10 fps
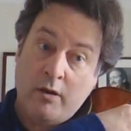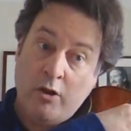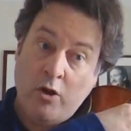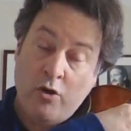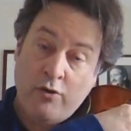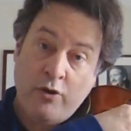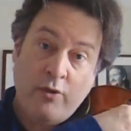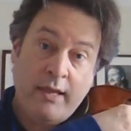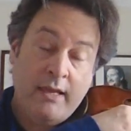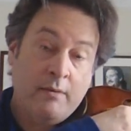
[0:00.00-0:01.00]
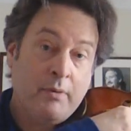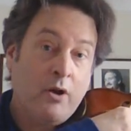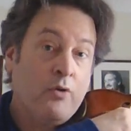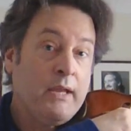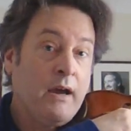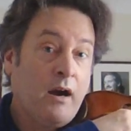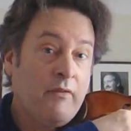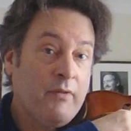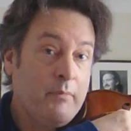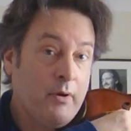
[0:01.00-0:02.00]
long note here, but only
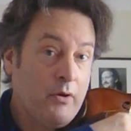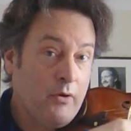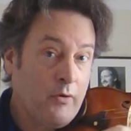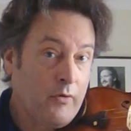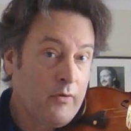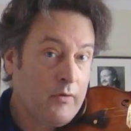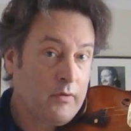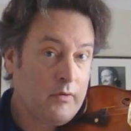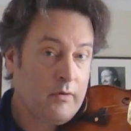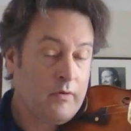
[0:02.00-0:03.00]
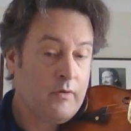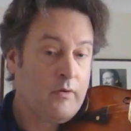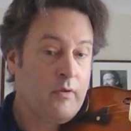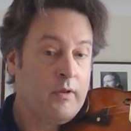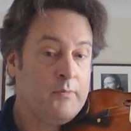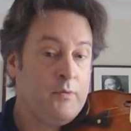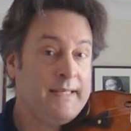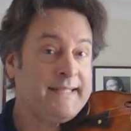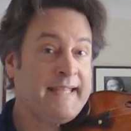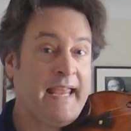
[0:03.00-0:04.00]
half a bow. We
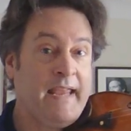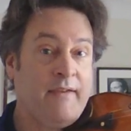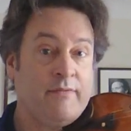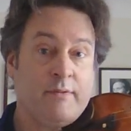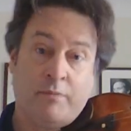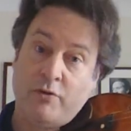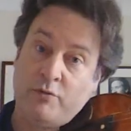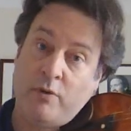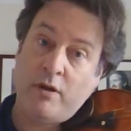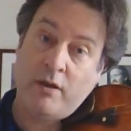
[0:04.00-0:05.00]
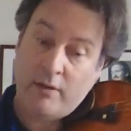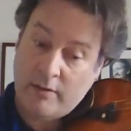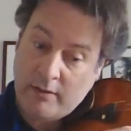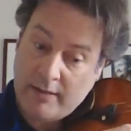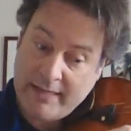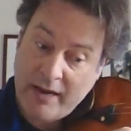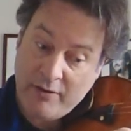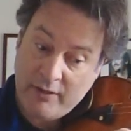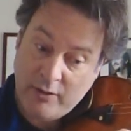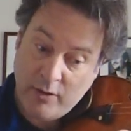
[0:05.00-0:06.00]
saved because we're down
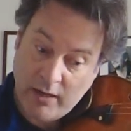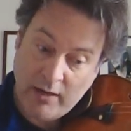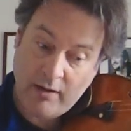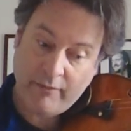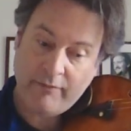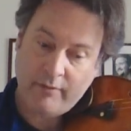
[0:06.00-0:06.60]
at the low half.